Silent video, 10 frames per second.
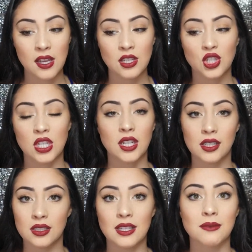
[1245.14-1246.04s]
She
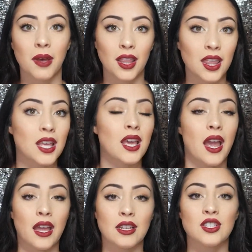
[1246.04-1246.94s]
does these monthly,
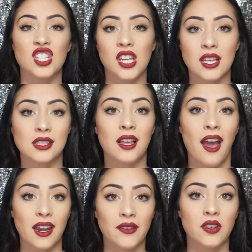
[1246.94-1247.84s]
and she does
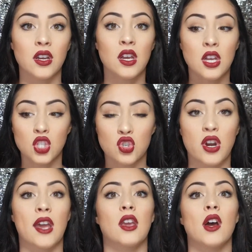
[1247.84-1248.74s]
kind of a
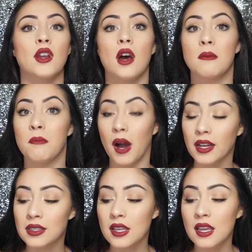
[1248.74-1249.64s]
try on
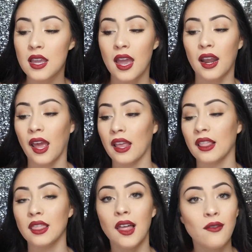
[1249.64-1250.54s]
unboxing, and I
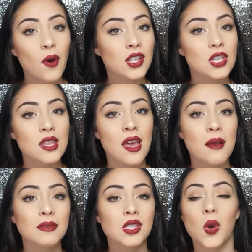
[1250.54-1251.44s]
love watching
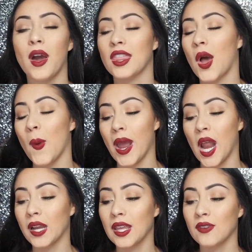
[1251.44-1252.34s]
them, so I thought, why
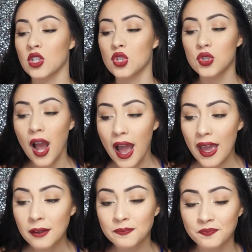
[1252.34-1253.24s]
not give it a try.
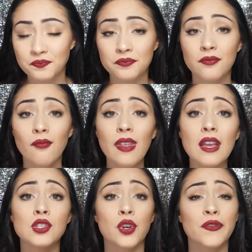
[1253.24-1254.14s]

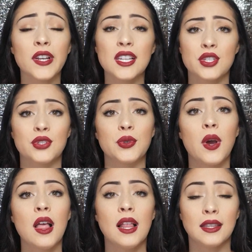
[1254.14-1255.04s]
Don't forget to
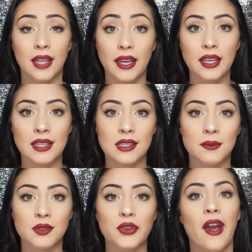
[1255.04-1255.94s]
like and
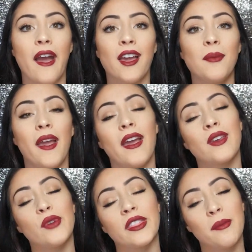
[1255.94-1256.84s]
subscribe and
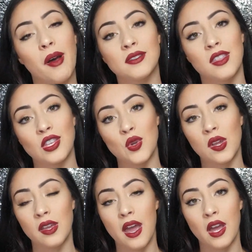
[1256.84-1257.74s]
ring the bell so that you can
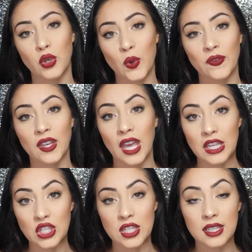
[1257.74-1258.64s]
get a
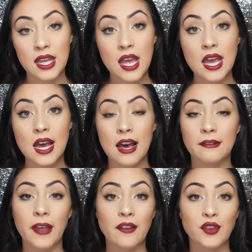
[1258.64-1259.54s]
notification of
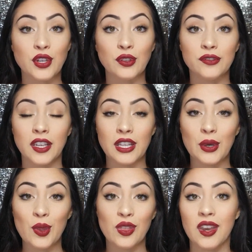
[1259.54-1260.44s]
every new
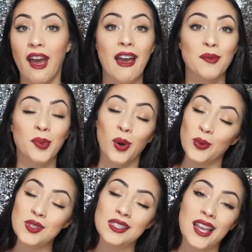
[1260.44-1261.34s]
video that I
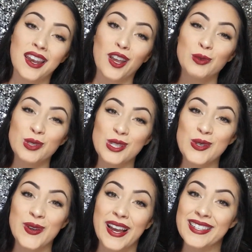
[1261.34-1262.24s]
post. And I hope to see you
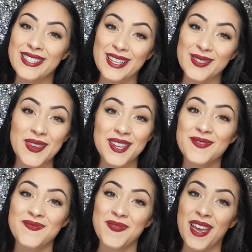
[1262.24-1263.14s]
guys next week.
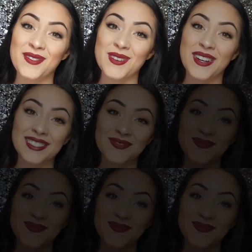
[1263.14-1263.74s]
Bye, everyone.